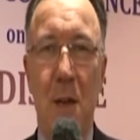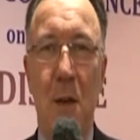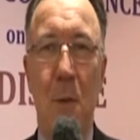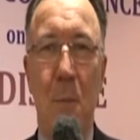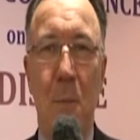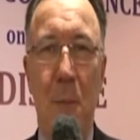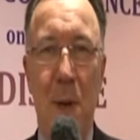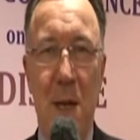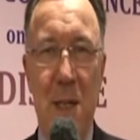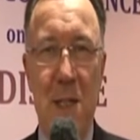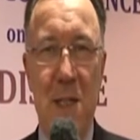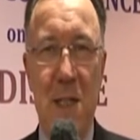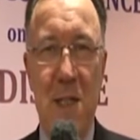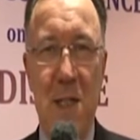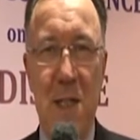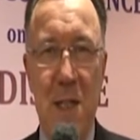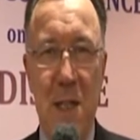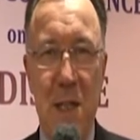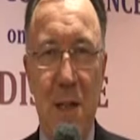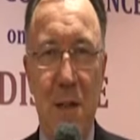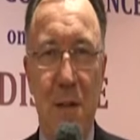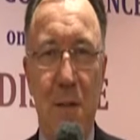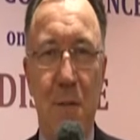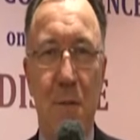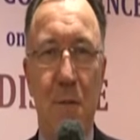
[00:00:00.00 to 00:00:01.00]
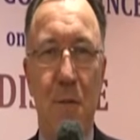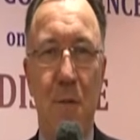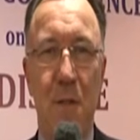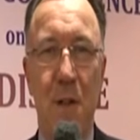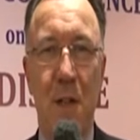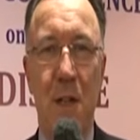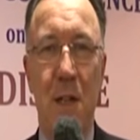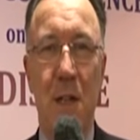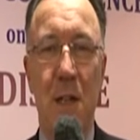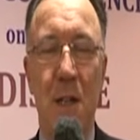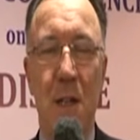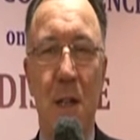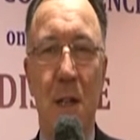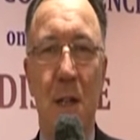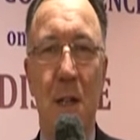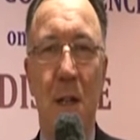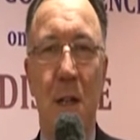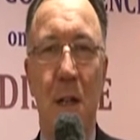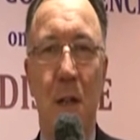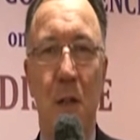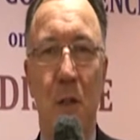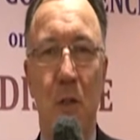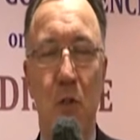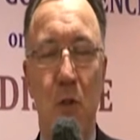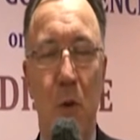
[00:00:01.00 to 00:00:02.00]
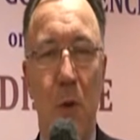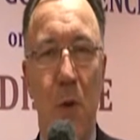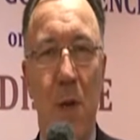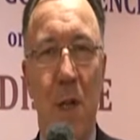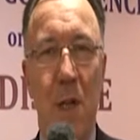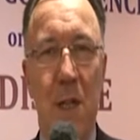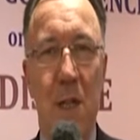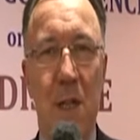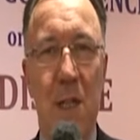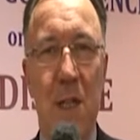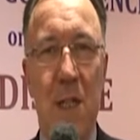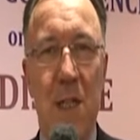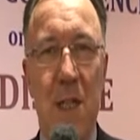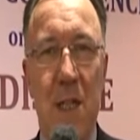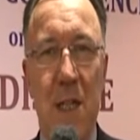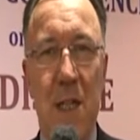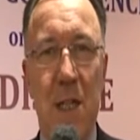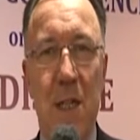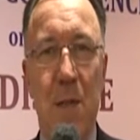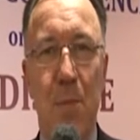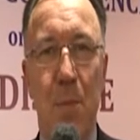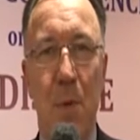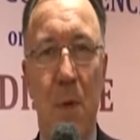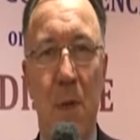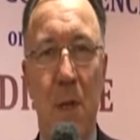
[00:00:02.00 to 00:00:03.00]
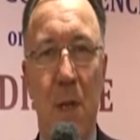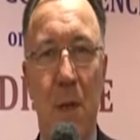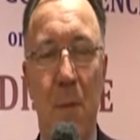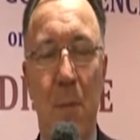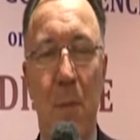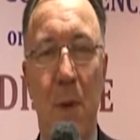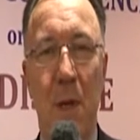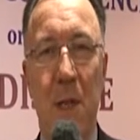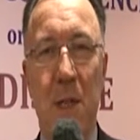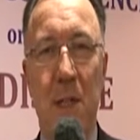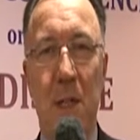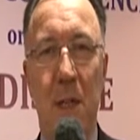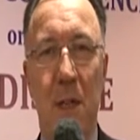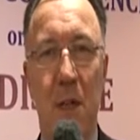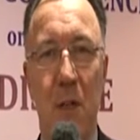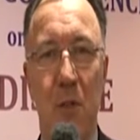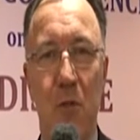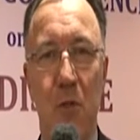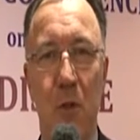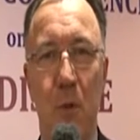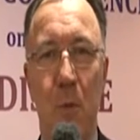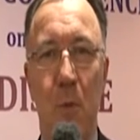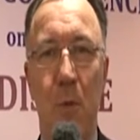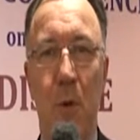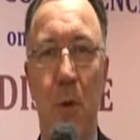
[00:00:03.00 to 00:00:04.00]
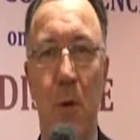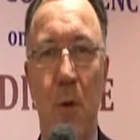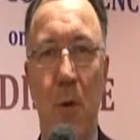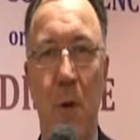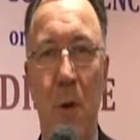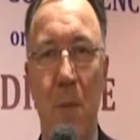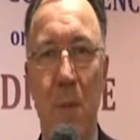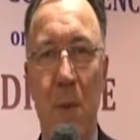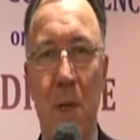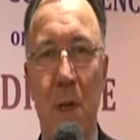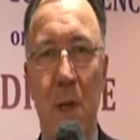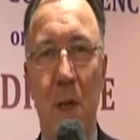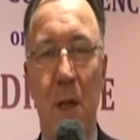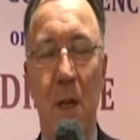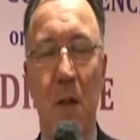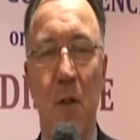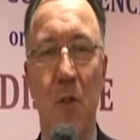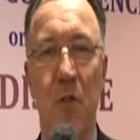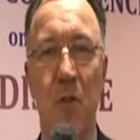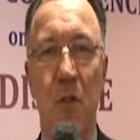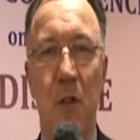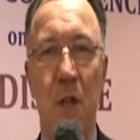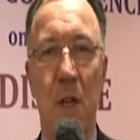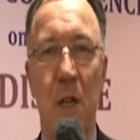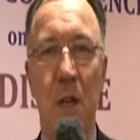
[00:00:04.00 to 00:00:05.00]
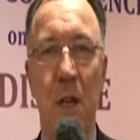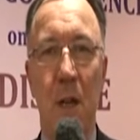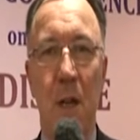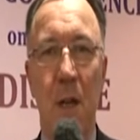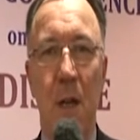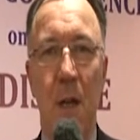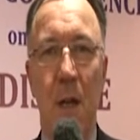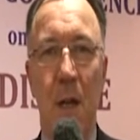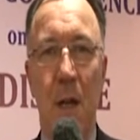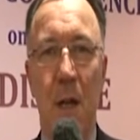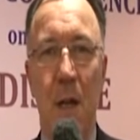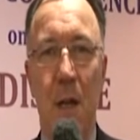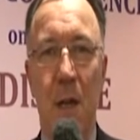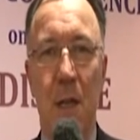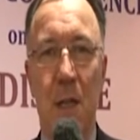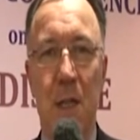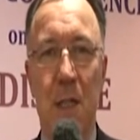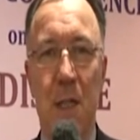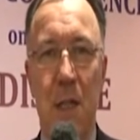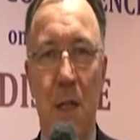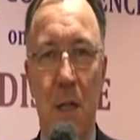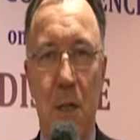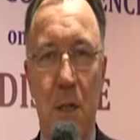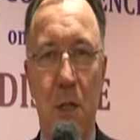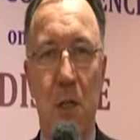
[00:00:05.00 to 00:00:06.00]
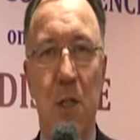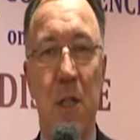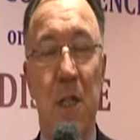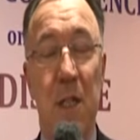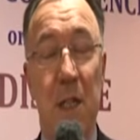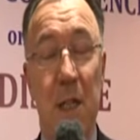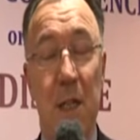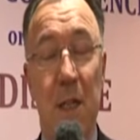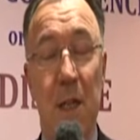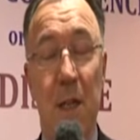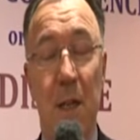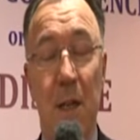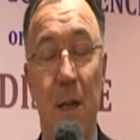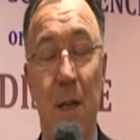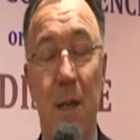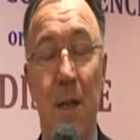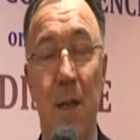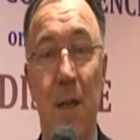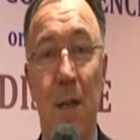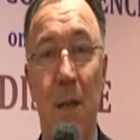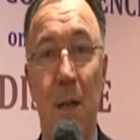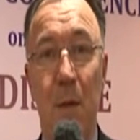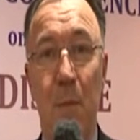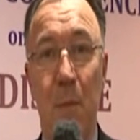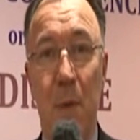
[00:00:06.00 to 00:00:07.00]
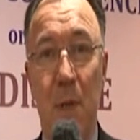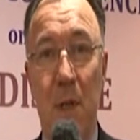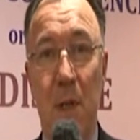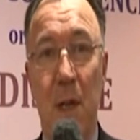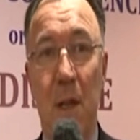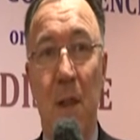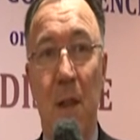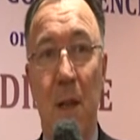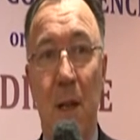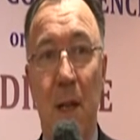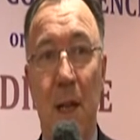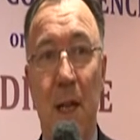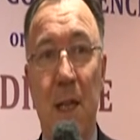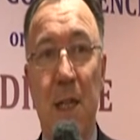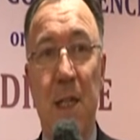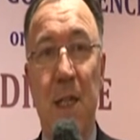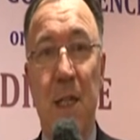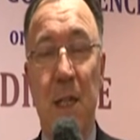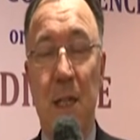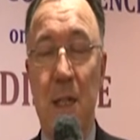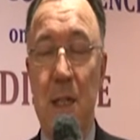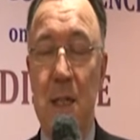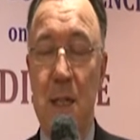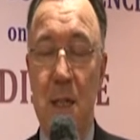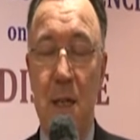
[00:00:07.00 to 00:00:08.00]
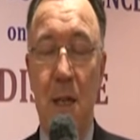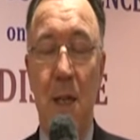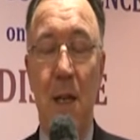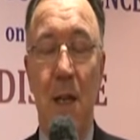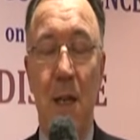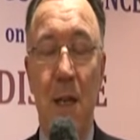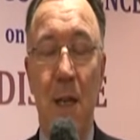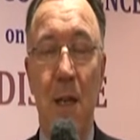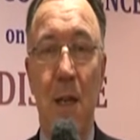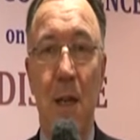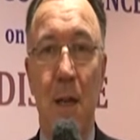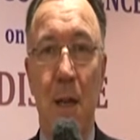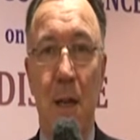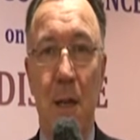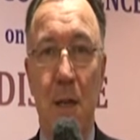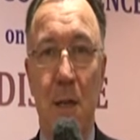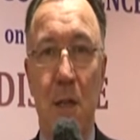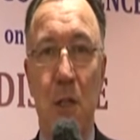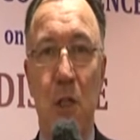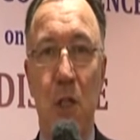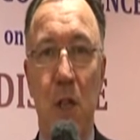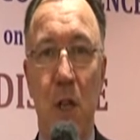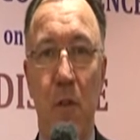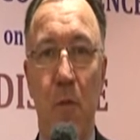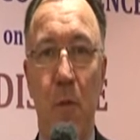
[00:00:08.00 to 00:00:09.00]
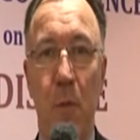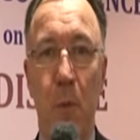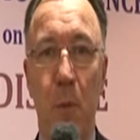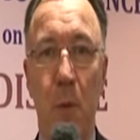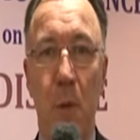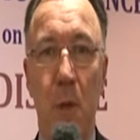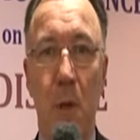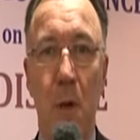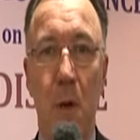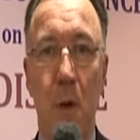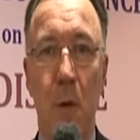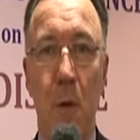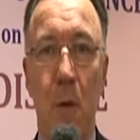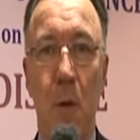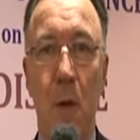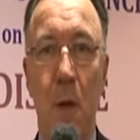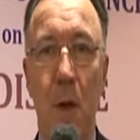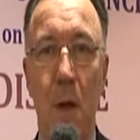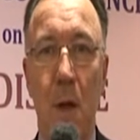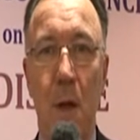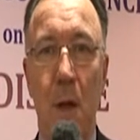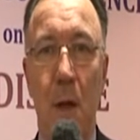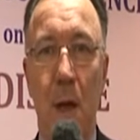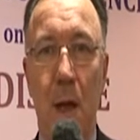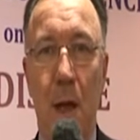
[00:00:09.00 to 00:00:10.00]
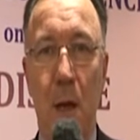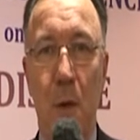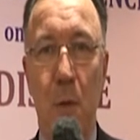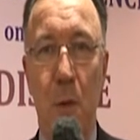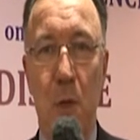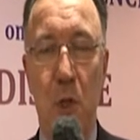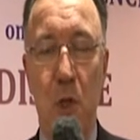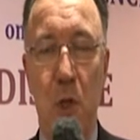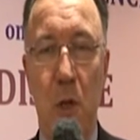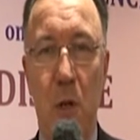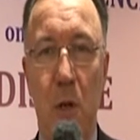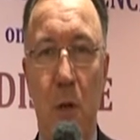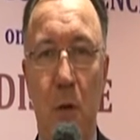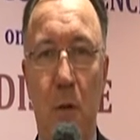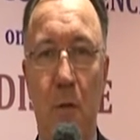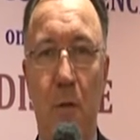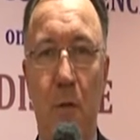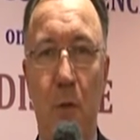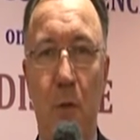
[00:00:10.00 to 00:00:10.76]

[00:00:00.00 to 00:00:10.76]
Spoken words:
complexity of controlling a disease, putting in place a control program in a country as large as India. But nonetheless, it's certainly an achievable goal, and we should look